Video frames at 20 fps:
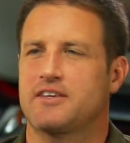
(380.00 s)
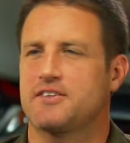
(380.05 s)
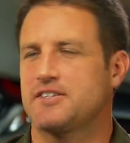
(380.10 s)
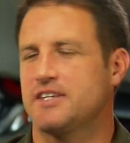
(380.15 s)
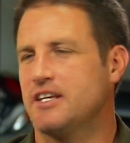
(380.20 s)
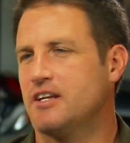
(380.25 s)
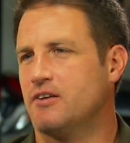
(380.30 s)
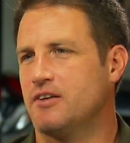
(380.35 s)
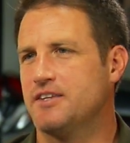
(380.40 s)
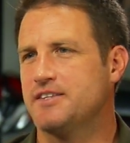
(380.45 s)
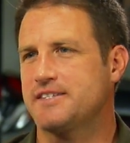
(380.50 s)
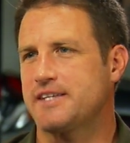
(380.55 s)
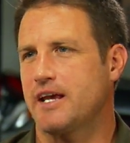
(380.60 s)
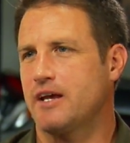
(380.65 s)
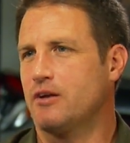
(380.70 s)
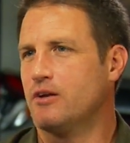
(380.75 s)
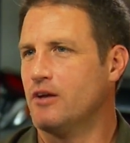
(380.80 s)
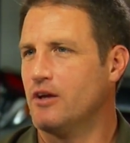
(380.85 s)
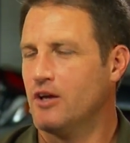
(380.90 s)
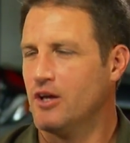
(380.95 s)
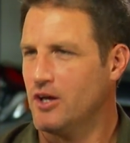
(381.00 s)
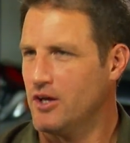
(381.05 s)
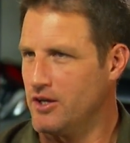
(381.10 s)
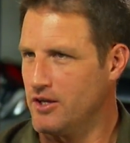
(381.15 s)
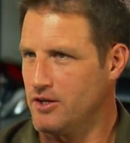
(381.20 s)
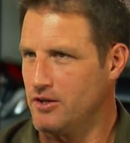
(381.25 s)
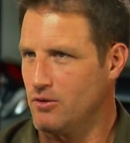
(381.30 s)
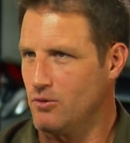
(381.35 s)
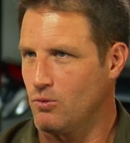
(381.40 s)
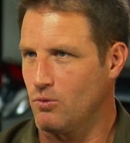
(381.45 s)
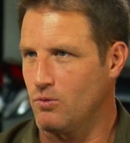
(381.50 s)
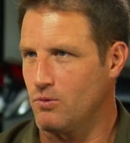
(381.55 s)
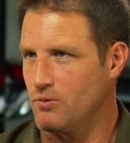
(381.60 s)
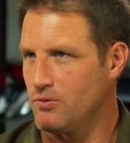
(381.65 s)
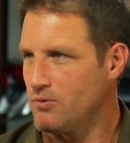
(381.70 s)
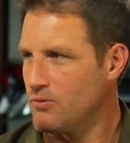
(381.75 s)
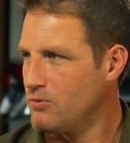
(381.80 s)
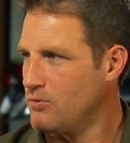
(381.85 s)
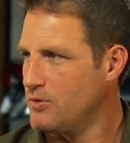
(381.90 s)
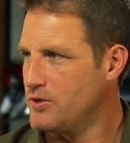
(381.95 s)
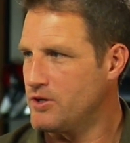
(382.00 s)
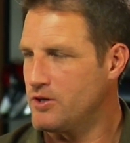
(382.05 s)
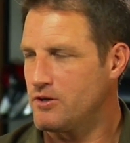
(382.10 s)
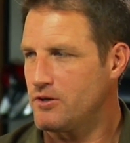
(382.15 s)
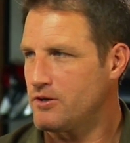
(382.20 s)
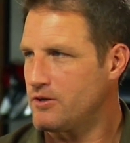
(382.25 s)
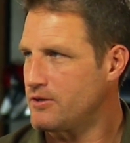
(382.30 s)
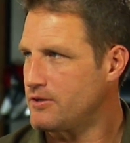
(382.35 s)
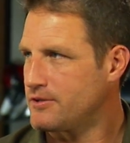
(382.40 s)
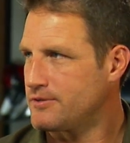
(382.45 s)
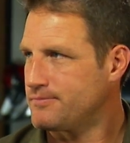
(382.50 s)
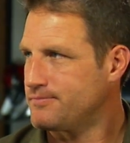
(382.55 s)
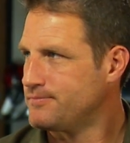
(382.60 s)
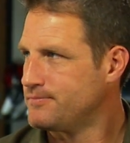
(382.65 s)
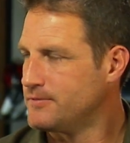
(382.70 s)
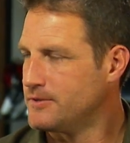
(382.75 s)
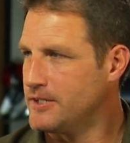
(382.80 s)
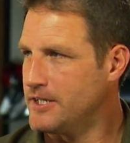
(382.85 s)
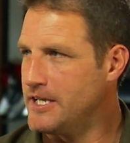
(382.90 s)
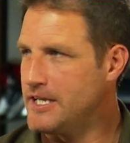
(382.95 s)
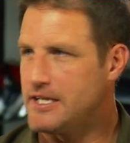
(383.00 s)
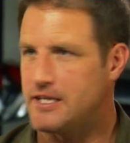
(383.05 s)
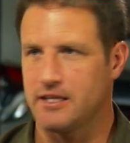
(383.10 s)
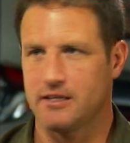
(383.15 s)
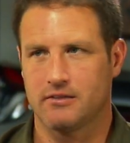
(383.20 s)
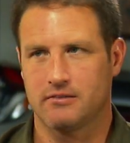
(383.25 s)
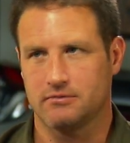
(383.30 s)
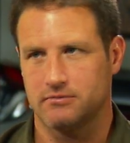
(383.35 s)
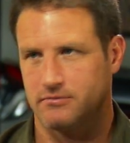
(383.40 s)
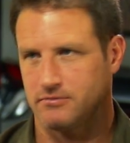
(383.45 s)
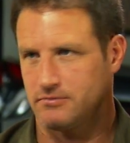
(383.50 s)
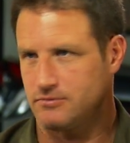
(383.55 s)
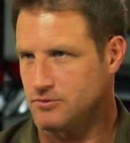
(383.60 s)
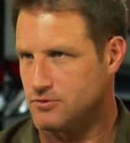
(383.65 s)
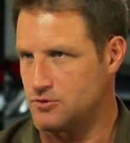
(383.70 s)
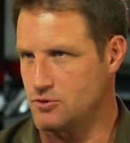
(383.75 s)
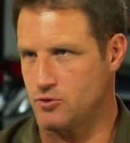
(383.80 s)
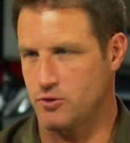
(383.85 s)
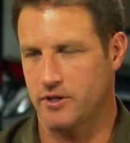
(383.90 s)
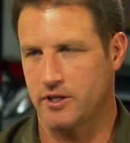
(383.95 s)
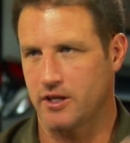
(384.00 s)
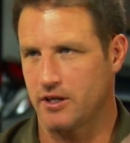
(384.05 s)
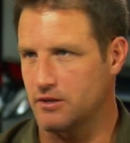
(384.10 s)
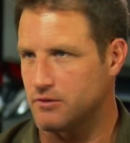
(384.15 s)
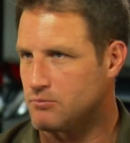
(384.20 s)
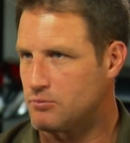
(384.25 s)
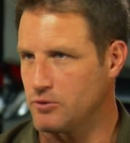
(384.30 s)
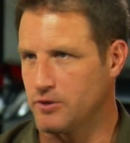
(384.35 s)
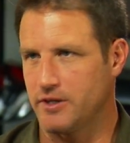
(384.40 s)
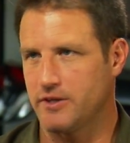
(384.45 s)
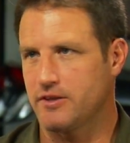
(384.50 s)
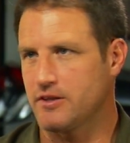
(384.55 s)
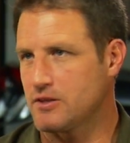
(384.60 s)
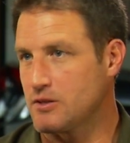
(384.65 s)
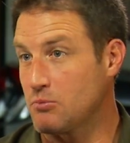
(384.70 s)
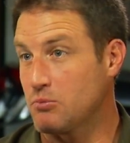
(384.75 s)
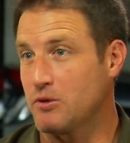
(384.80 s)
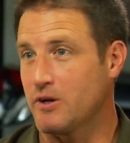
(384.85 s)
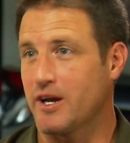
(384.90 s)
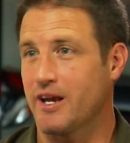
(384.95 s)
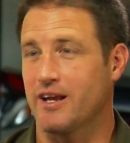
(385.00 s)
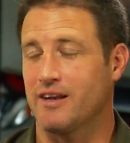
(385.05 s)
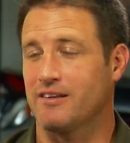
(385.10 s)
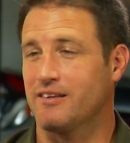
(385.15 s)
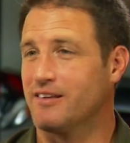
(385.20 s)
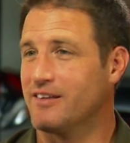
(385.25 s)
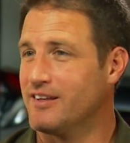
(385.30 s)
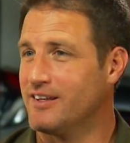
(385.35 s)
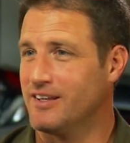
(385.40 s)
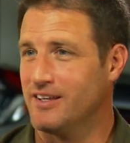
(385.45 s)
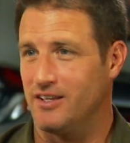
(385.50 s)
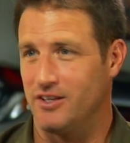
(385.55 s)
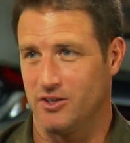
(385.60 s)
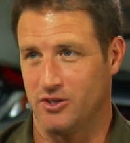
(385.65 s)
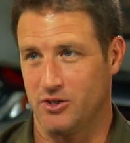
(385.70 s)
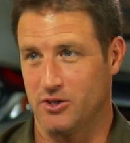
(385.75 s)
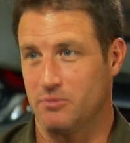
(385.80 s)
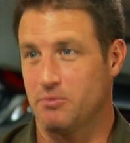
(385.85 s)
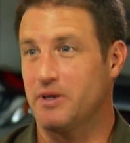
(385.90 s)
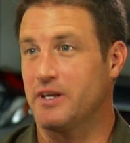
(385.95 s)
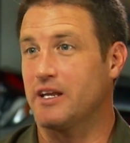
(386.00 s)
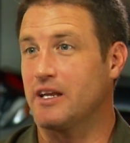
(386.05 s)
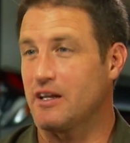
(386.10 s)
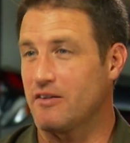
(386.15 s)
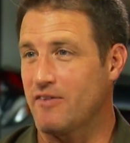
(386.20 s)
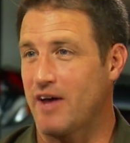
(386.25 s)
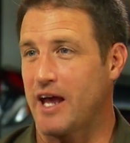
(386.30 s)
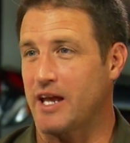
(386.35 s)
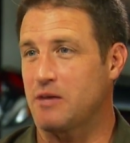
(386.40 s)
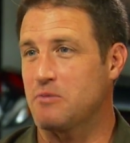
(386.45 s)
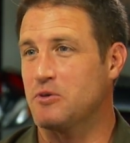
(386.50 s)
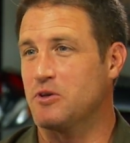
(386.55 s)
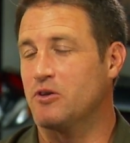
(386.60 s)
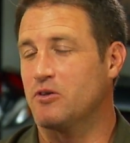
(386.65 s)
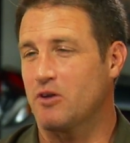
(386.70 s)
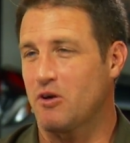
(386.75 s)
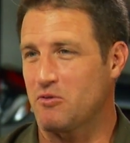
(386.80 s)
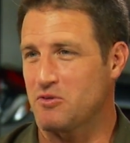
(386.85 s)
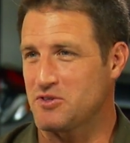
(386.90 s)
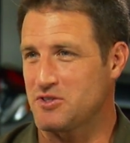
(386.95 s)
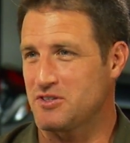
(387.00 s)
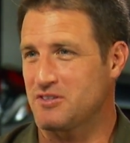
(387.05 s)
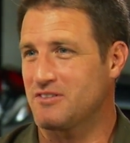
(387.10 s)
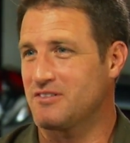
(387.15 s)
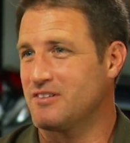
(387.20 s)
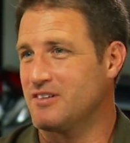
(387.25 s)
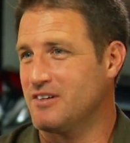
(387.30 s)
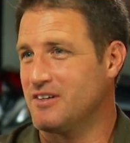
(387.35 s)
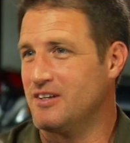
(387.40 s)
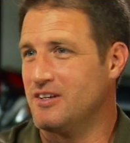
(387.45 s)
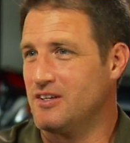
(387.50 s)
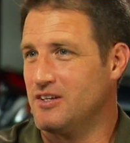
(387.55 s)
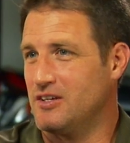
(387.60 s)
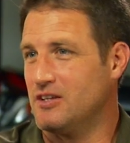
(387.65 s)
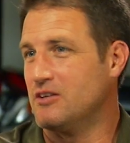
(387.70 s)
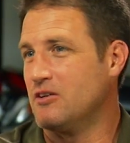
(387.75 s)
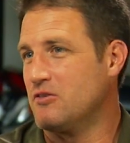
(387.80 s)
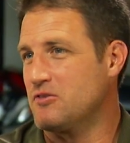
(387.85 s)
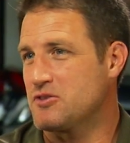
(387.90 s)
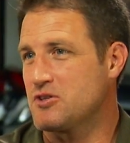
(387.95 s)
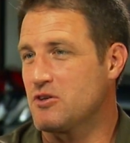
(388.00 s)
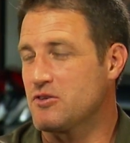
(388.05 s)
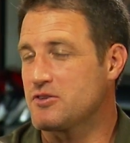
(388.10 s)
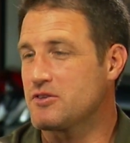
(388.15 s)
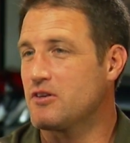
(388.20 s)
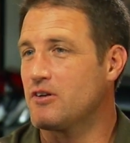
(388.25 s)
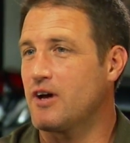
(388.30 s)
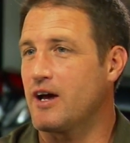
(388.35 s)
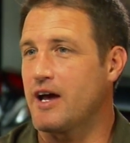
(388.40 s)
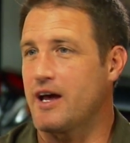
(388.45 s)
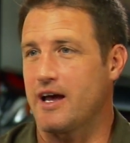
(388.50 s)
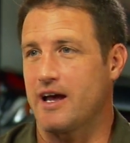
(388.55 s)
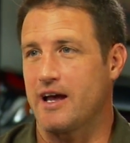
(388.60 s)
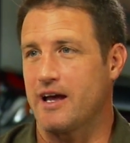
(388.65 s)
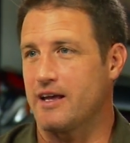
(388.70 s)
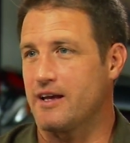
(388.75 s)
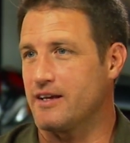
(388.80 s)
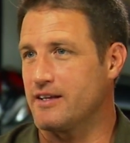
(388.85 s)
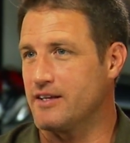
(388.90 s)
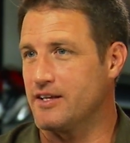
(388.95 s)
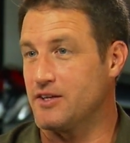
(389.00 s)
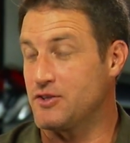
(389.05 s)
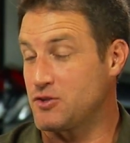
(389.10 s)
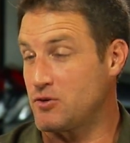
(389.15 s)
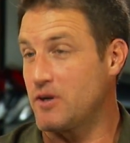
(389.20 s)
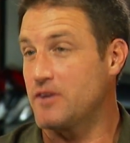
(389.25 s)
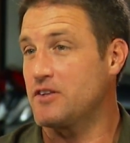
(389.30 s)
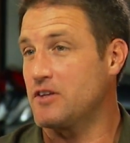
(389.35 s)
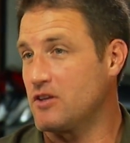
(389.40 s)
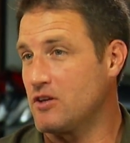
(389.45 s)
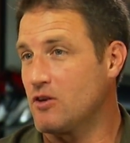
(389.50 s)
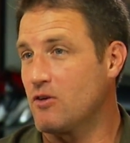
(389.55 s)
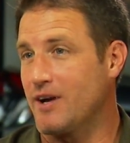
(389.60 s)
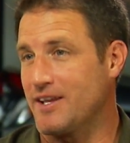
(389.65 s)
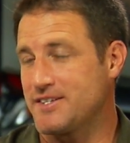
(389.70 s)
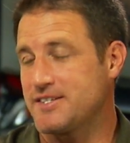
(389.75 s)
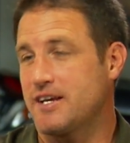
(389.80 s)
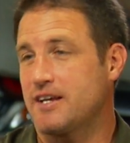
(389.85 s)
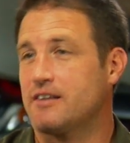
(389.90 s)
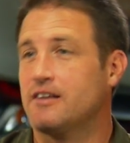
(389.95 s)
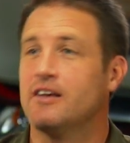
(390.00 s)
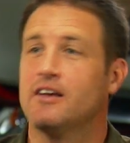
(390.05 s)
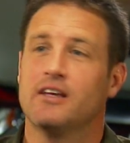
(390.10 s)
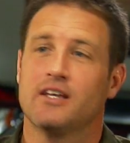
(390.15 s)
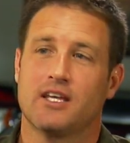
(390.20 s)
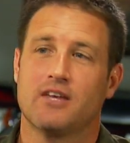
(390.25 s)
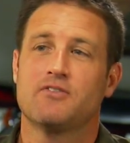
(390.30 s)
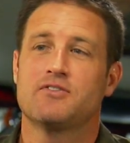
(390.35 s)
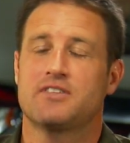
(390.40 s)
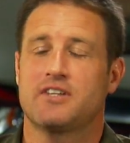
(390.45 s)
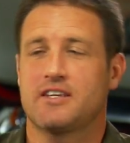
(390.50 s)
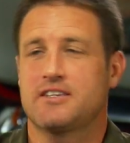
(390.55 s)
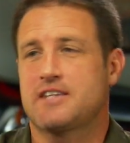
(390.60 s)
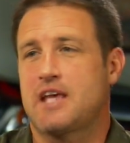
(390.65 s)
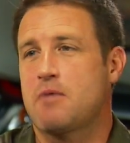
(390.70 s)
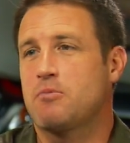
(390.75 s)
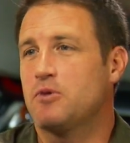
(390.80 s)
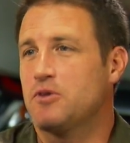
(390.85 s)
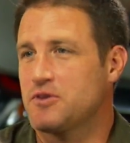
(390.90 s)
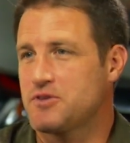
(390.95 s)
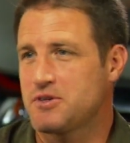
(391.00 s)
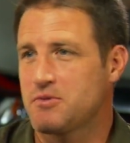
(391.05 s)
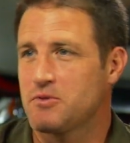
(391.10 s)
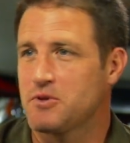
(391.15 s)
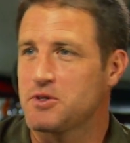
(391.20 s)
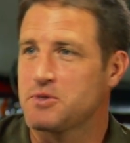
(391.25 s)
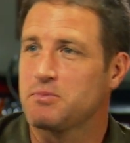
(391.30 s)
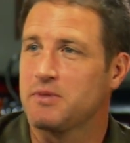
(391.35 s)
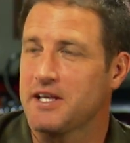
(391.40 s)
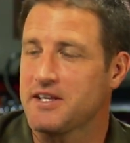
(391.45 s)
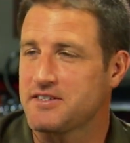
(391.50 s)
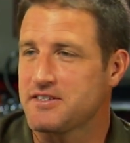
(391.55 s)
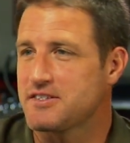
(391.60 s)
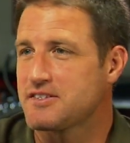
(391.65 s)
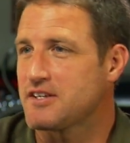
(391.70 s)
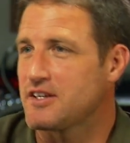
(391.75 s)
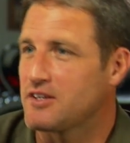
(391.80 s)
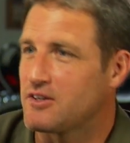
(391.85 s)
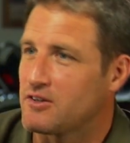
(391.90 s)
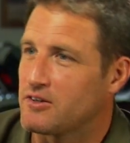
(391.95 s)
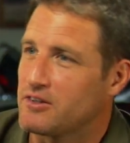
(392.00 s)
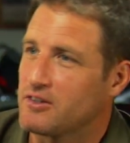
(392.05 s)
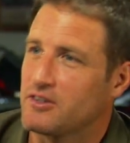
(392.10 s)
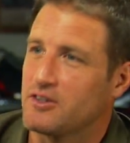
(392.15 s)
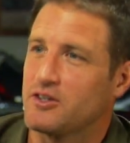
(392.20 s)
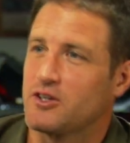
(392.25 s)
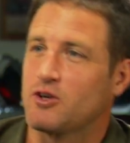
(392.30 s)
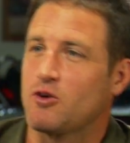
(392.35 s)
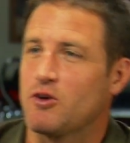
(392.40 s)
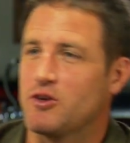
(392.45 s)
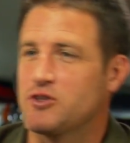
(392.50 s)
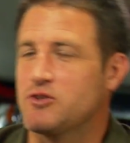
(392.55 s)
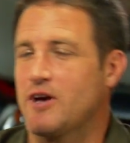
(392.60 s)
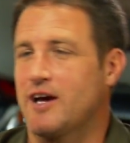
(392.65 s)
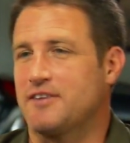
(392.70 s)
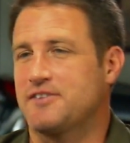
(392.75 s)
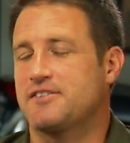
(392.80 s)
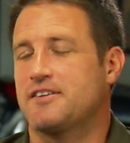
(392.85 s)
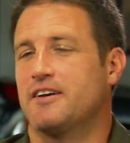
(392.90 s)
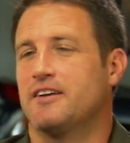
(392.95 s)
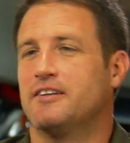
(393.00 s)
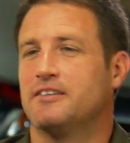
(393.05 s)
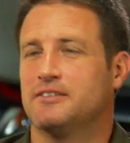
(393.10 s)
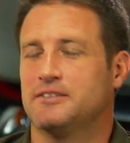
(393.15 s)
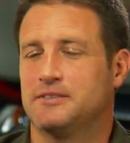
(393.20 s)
Because, you know, inside, when you're eating, drinking, breathing the brand, you're a bit in a vacuum. You don't always. That's true. You don't always know. So uh, it's great that you can go outside. Give us an example of some of those places that you're you're going um, to outside.